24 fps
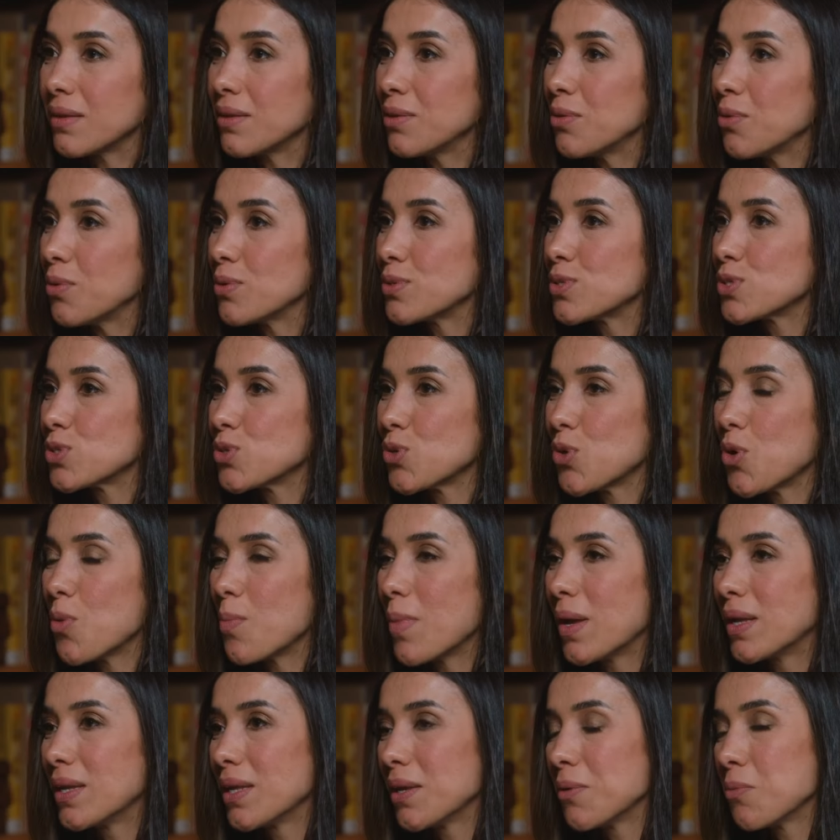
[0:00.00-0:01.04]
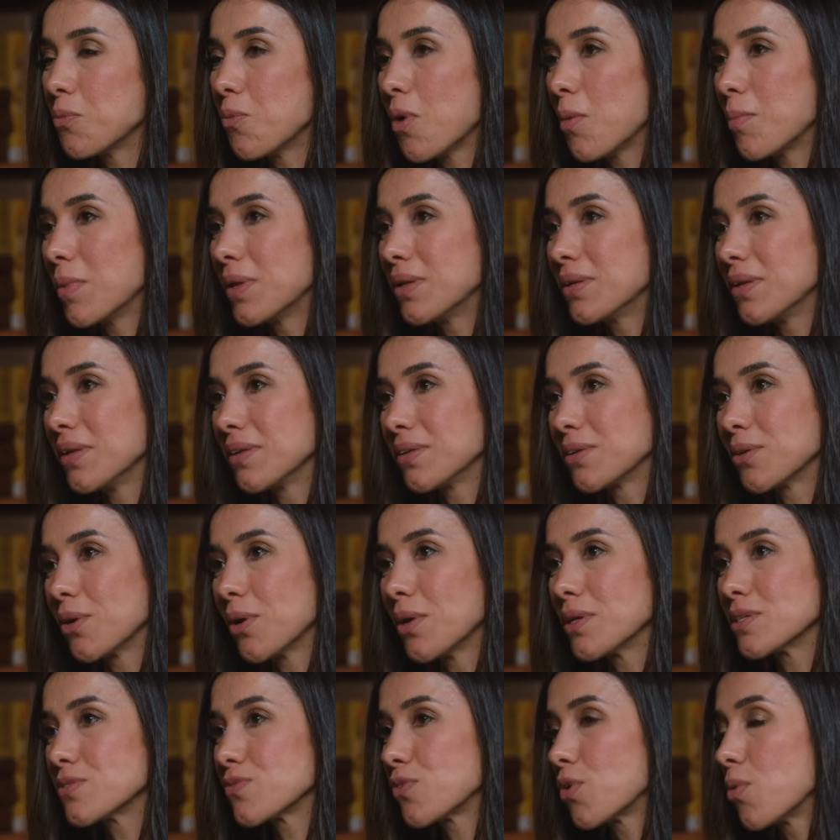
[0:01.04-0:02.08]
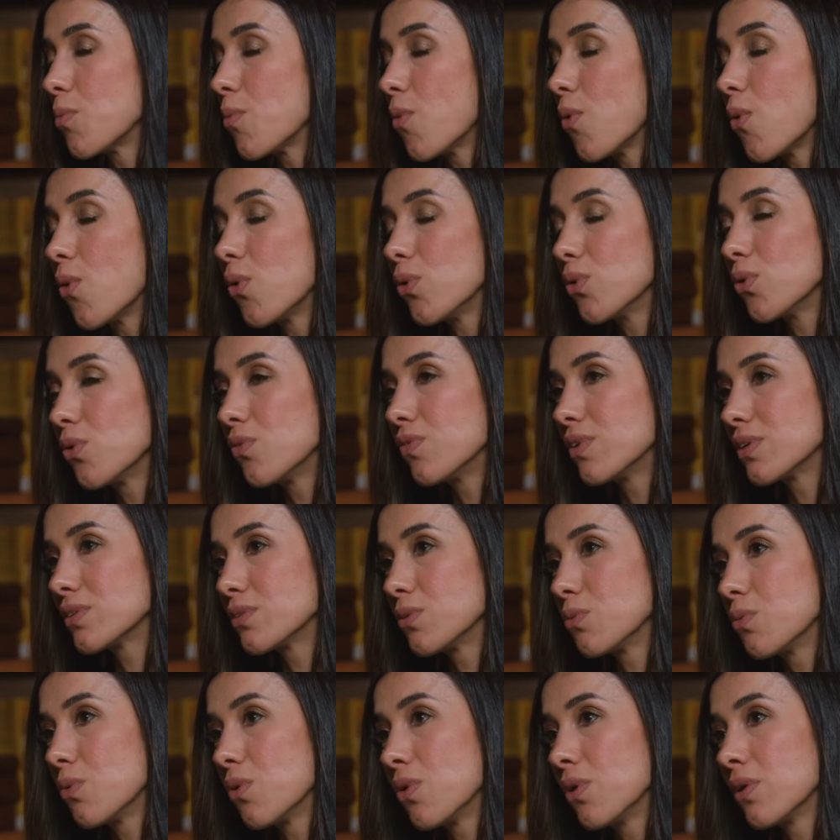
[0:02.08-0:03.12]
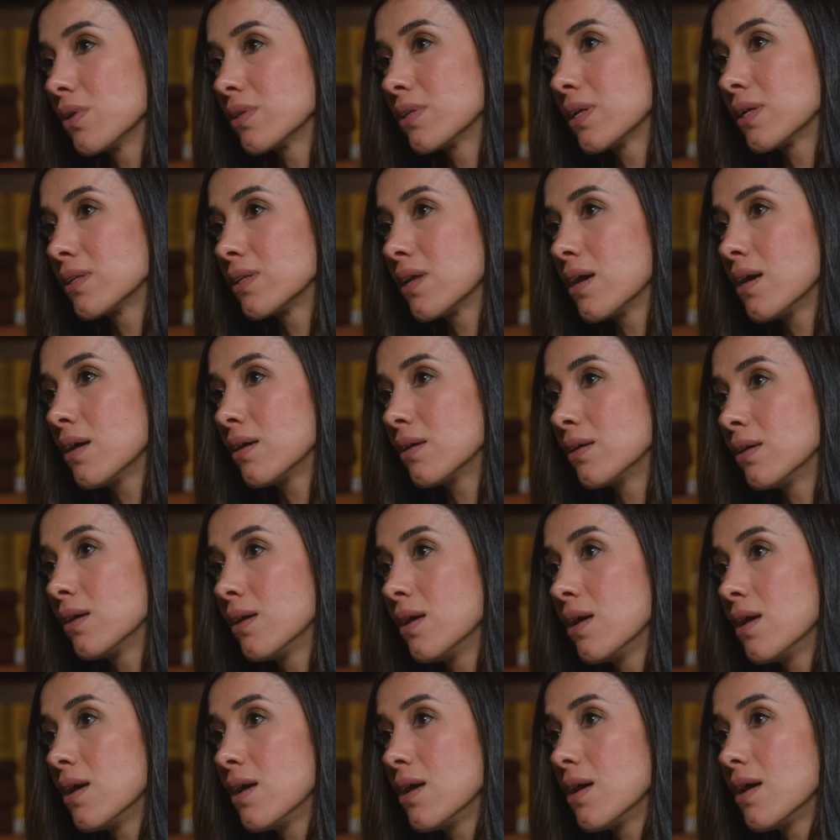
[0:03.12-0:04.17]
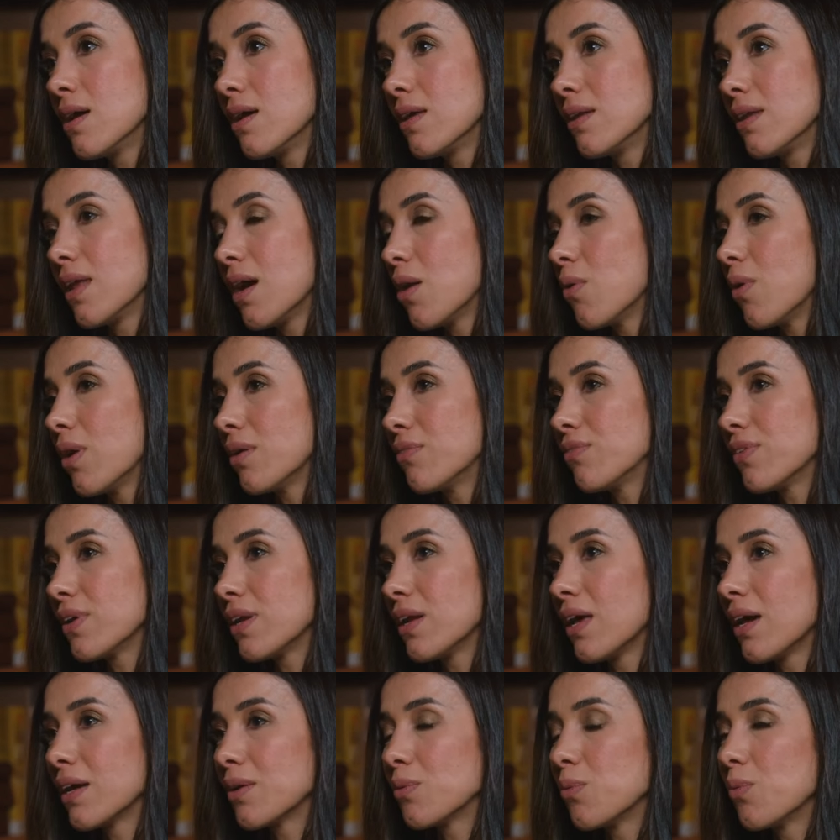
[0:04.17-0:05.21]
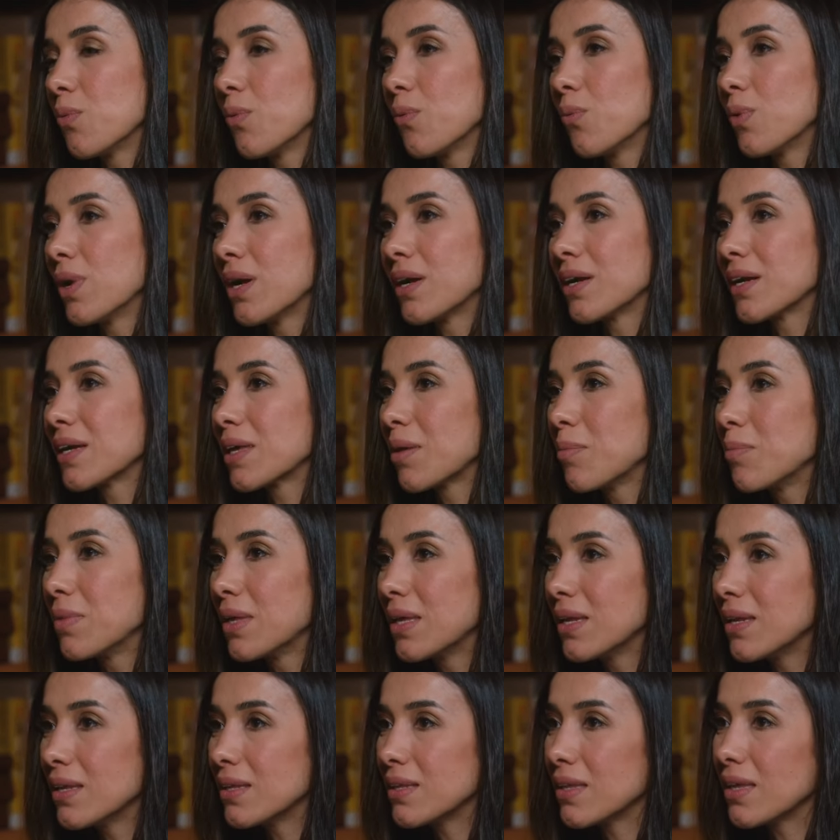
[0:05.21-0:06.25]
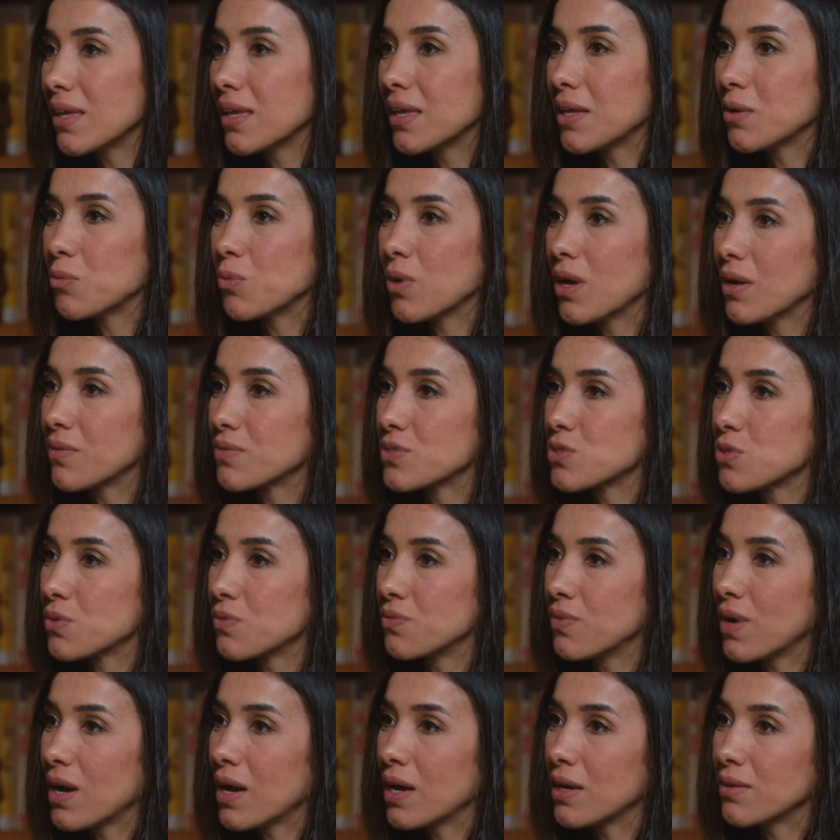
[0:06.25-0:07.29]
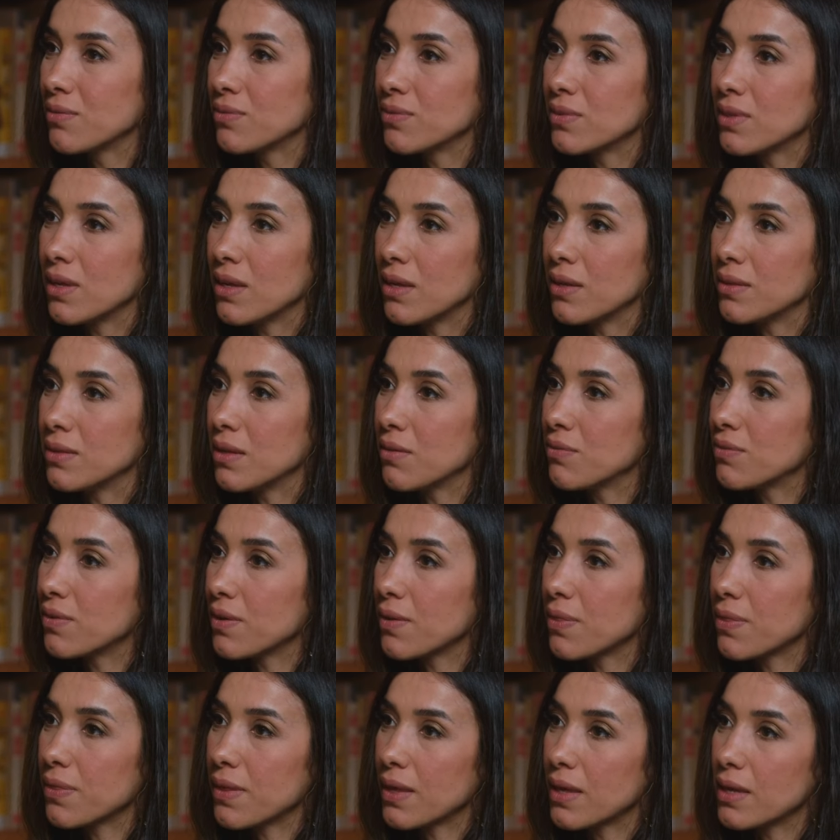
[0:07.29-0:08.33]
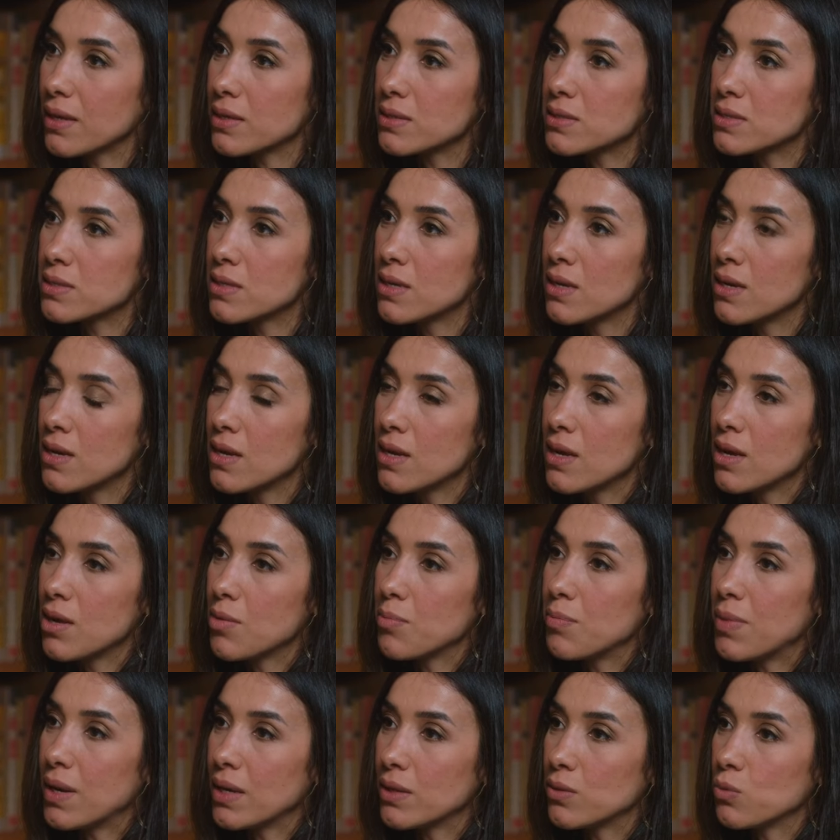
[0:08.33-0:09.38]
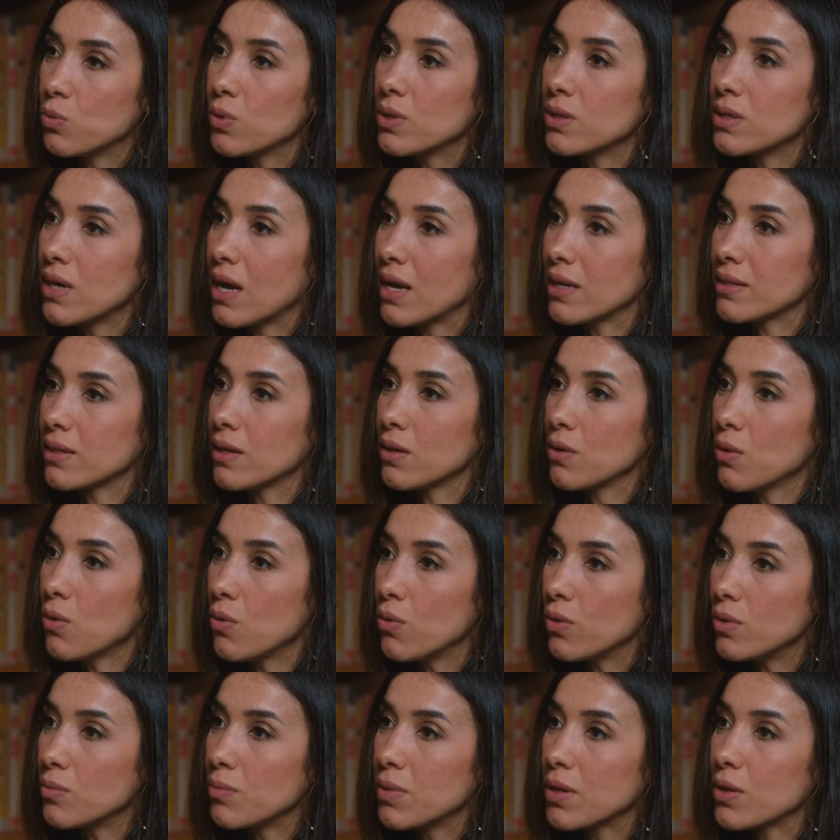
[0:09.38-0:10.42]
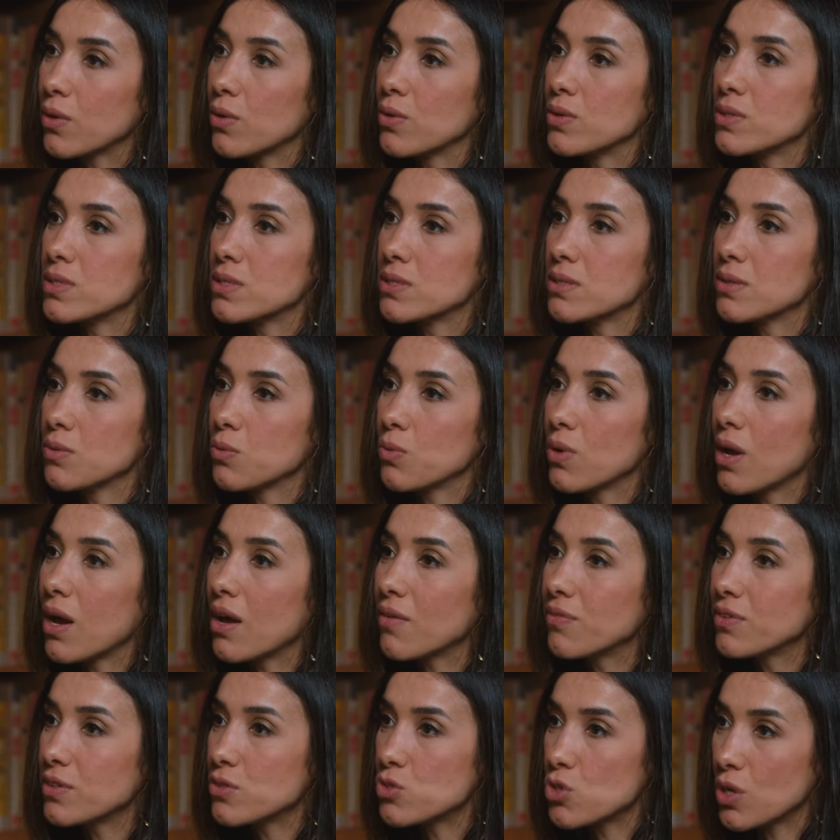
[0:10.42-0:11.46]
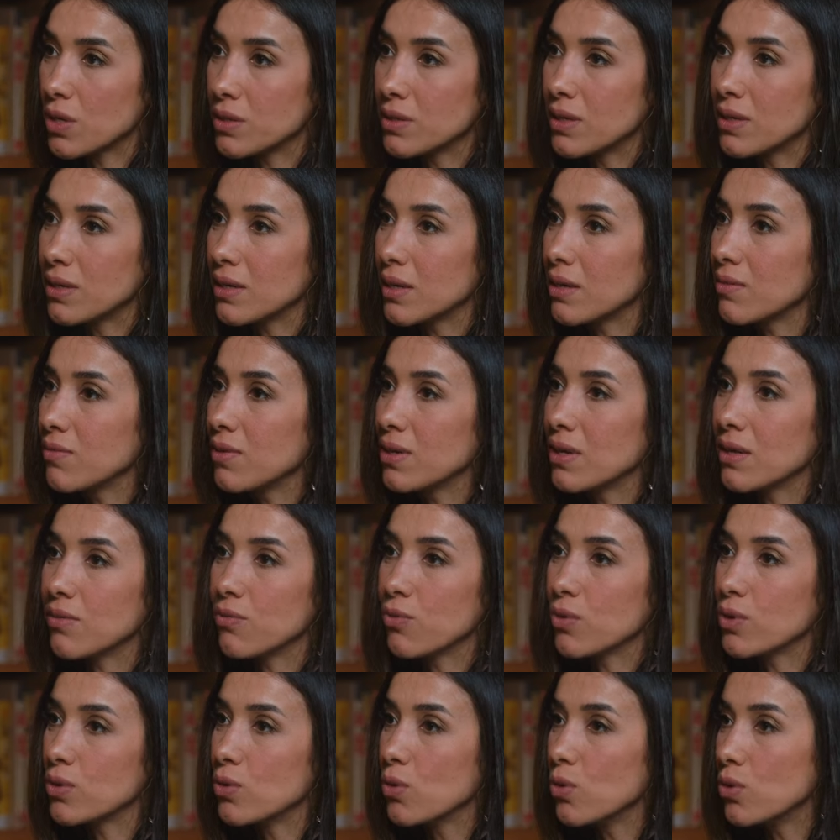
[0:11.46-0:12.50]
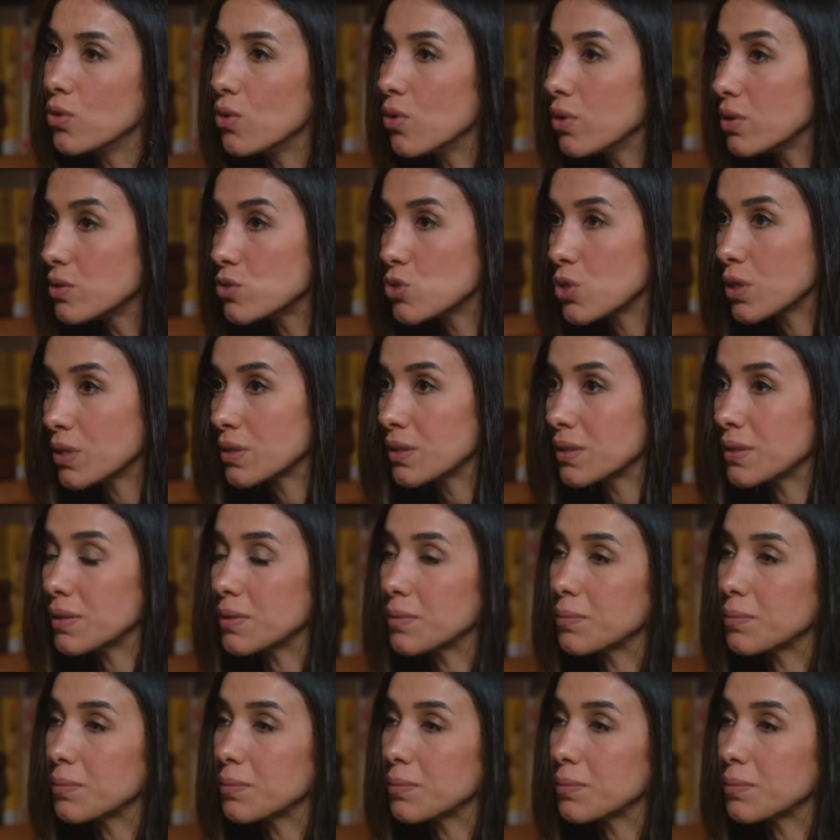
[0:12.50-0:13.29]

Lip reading: You know, so many women and girls from all over the world that are now, I feel like we are a community and we have survived different things, but we're not alone because we have each other, even if we don't know each other.